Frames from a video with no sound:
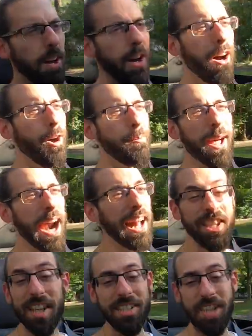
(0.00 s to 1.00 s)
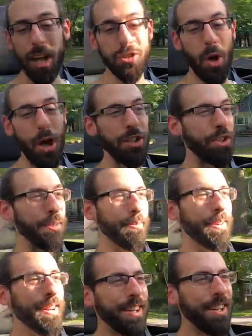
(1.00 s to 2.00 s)
Oh man, I think it sounds awesome.
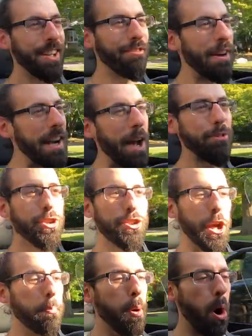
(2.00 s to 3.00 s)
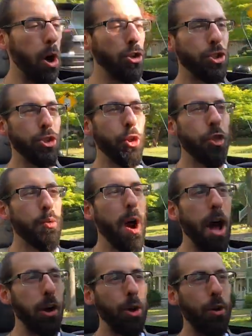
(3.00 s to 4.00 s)
Right now it's just like partial
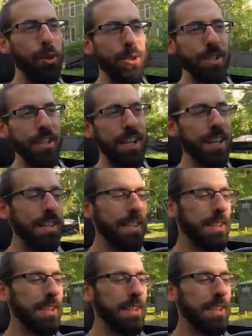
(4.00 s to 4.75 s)
throttle cruising.